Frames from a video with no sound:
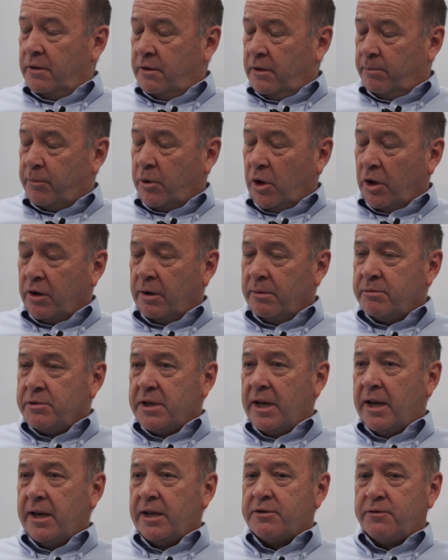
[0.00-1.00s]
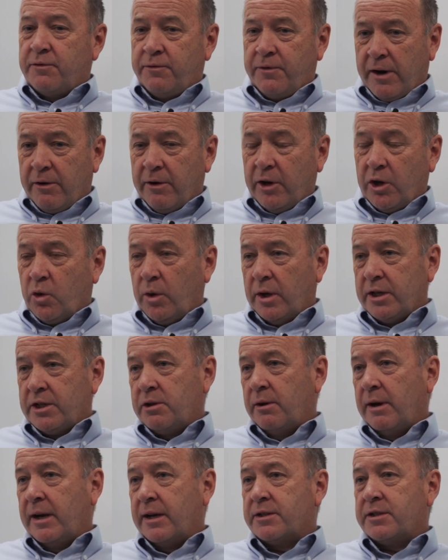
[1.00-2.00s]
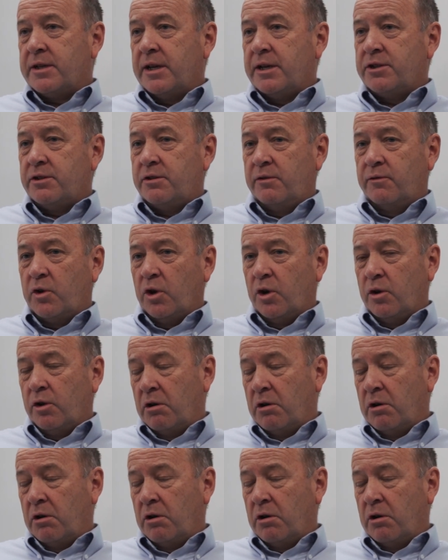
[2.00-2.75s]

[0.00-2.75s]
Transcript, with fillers: The program's there, it's very quick to access, you've got